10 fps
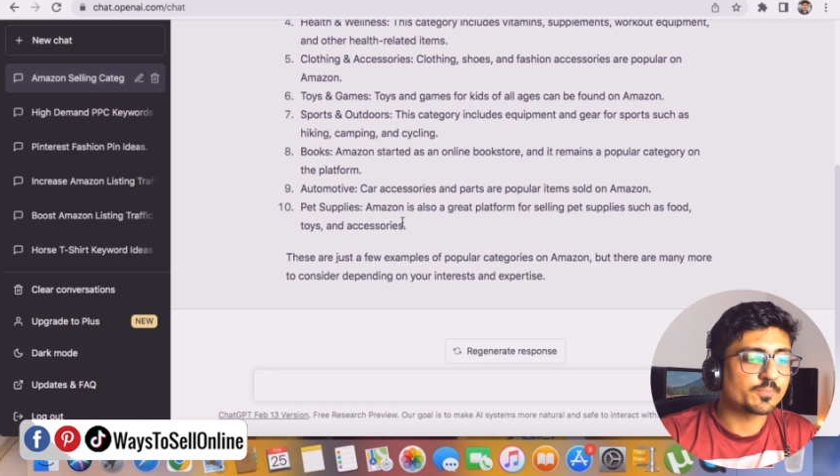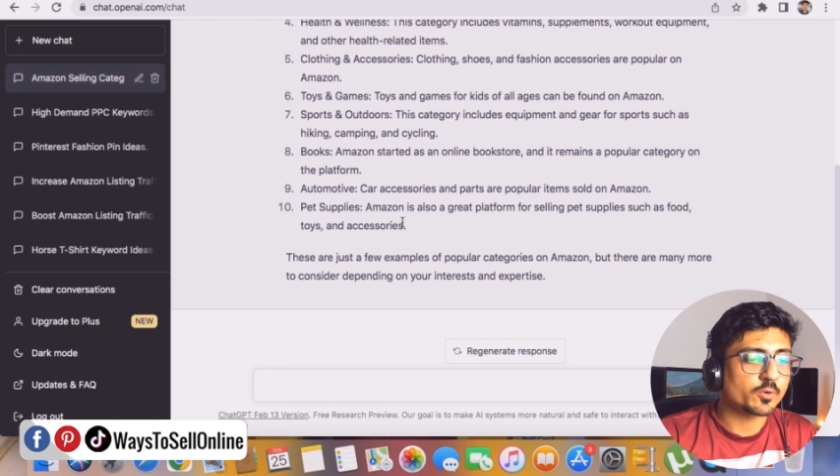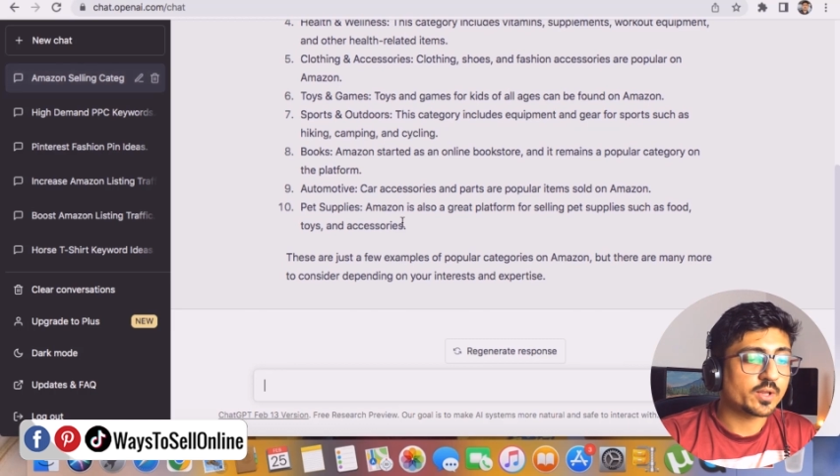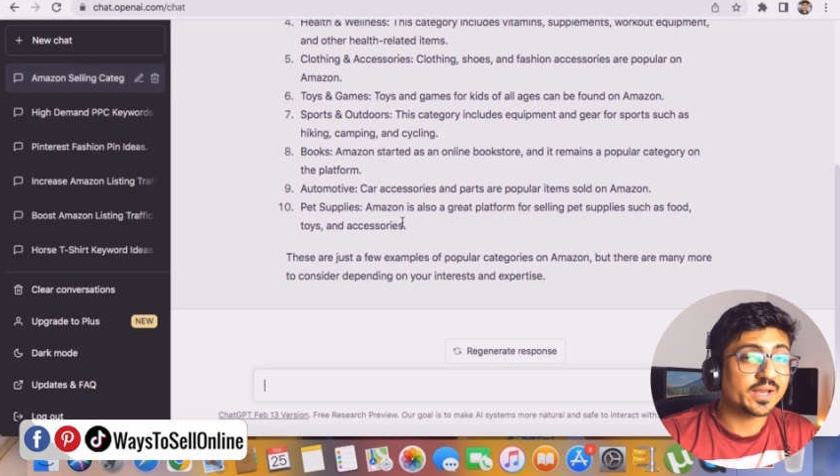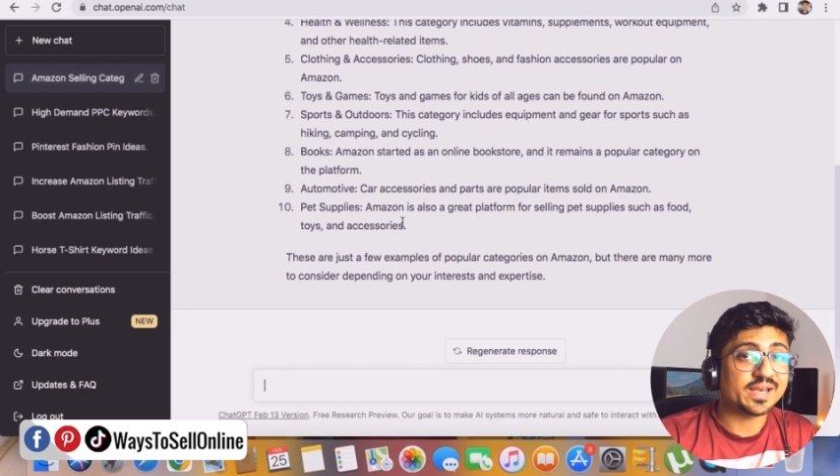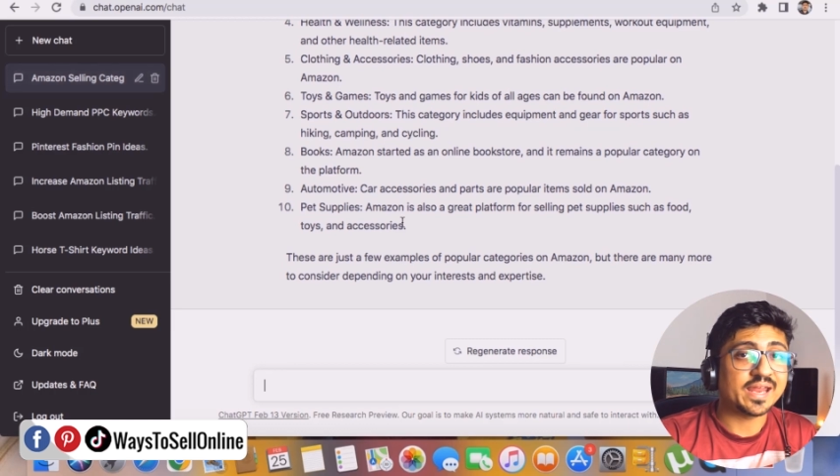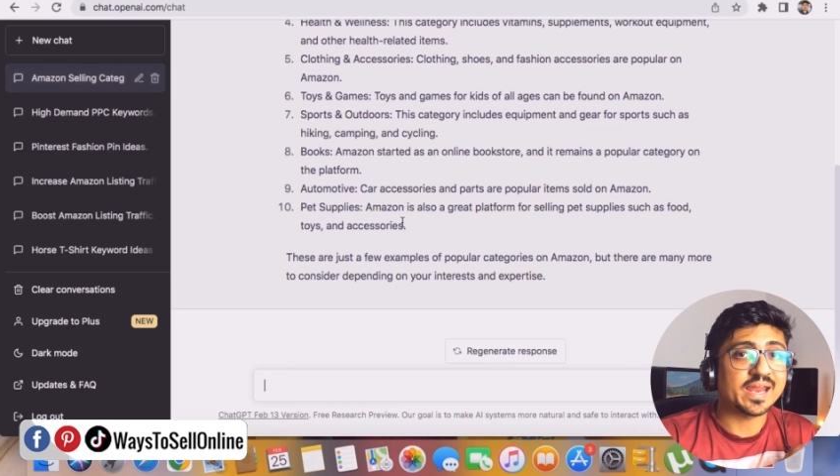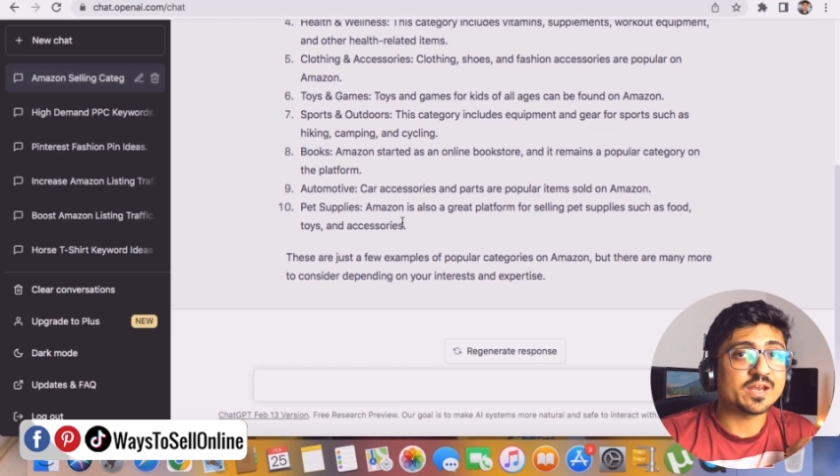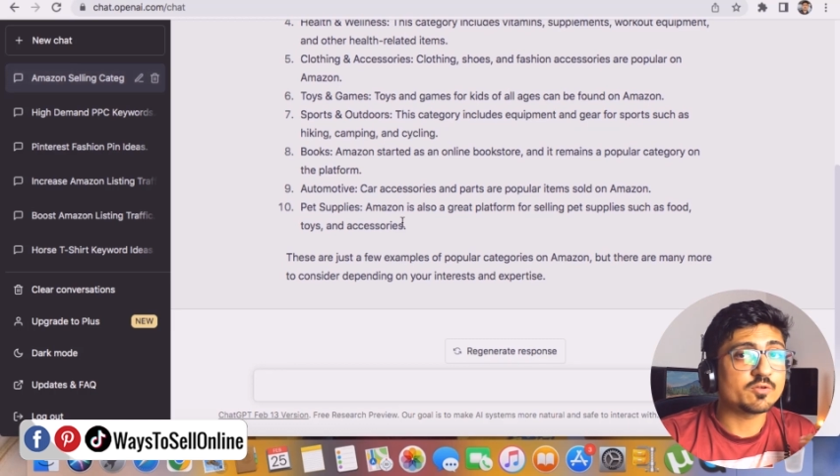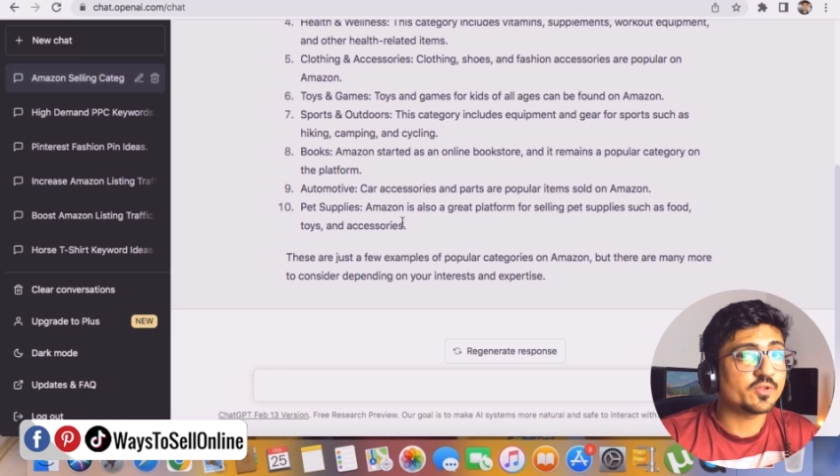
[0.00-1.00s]
the product in
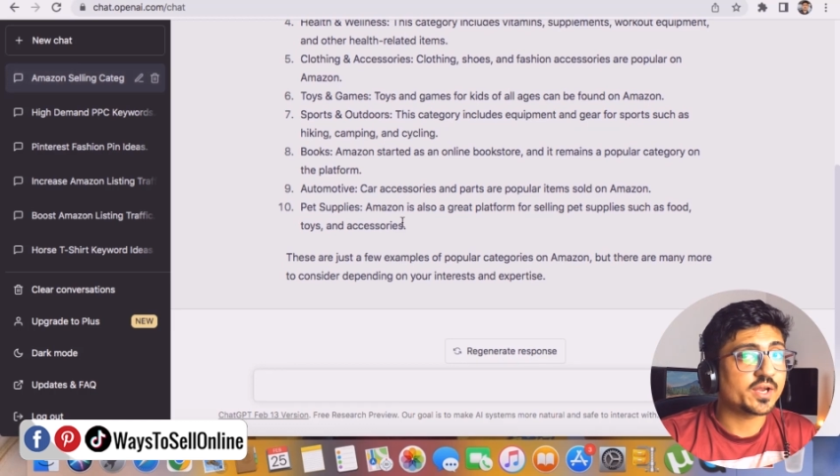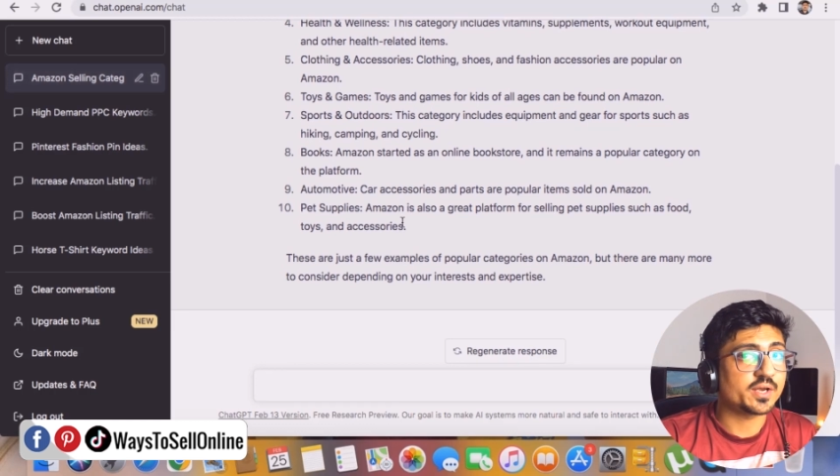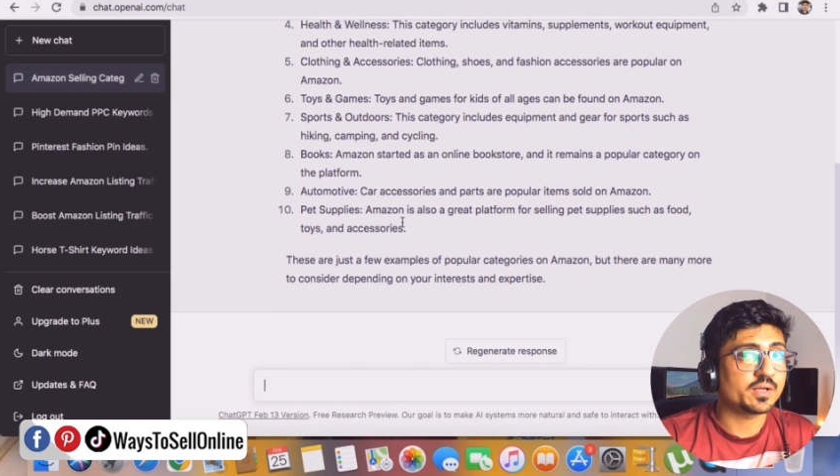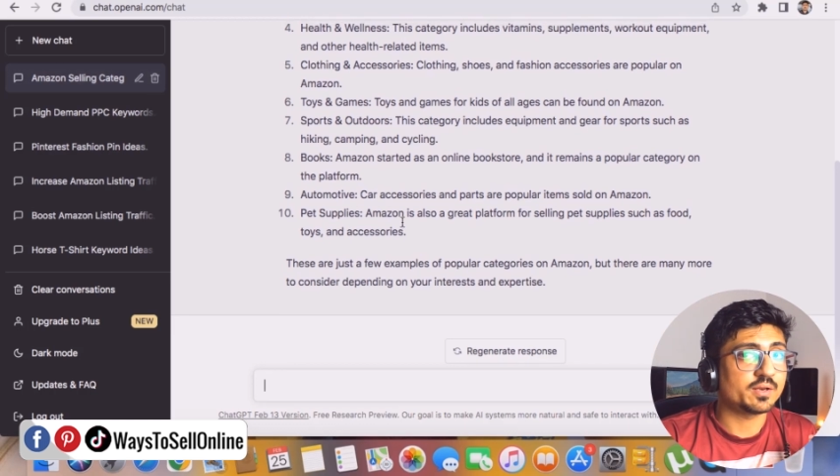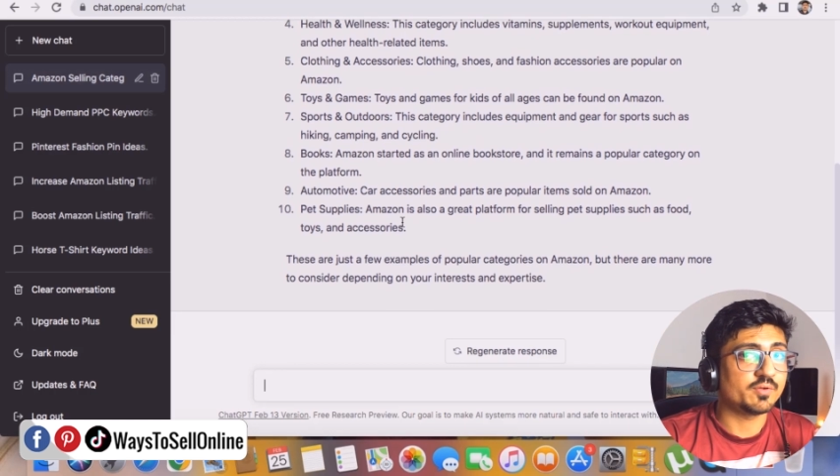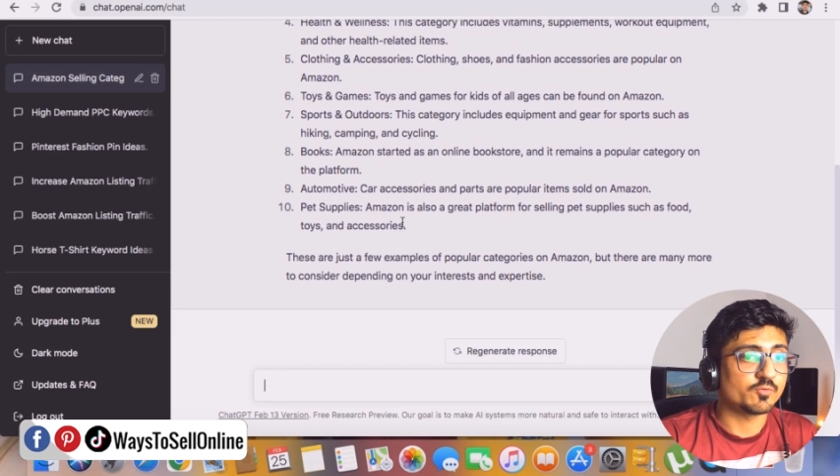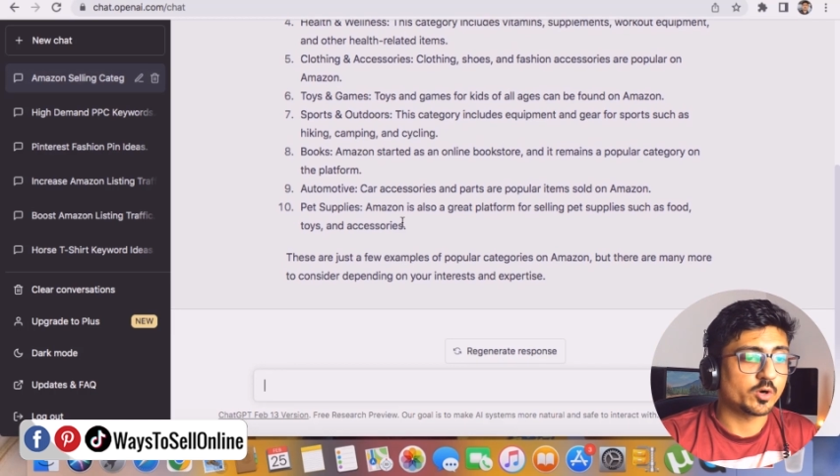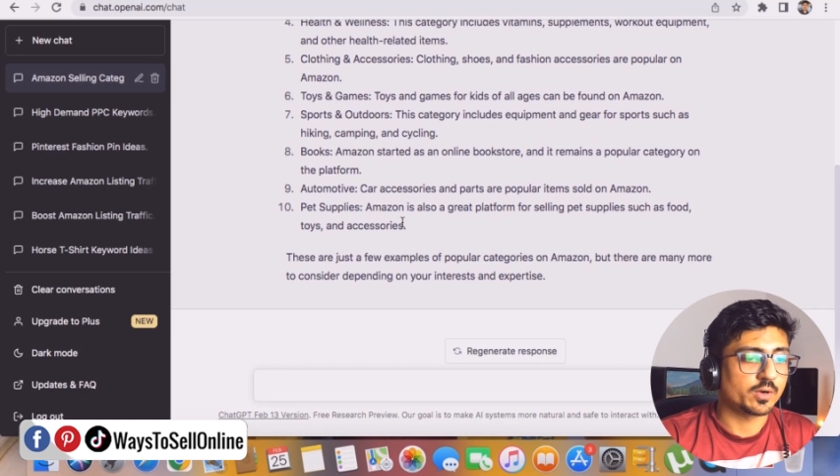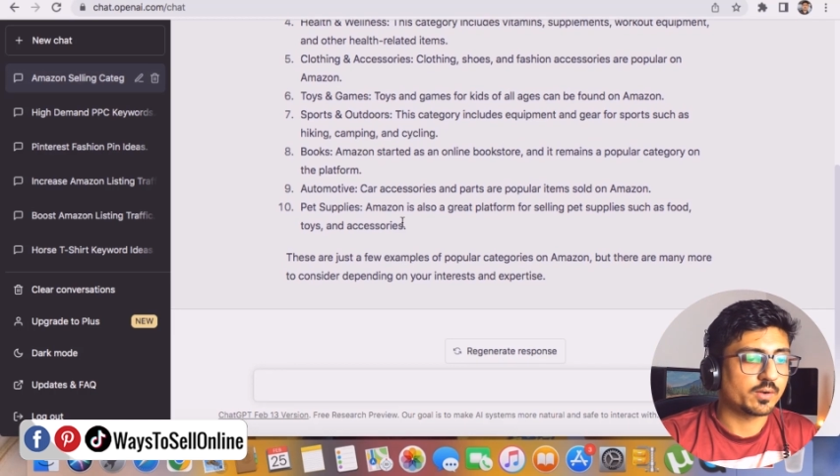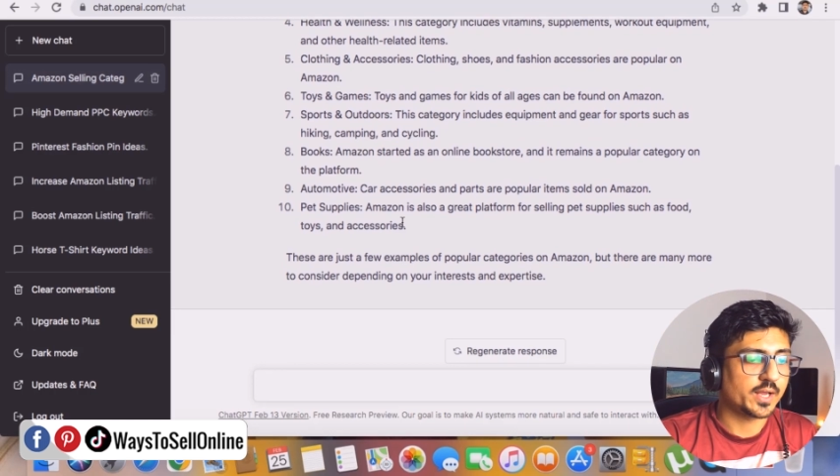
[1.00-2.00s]
any of the category we want.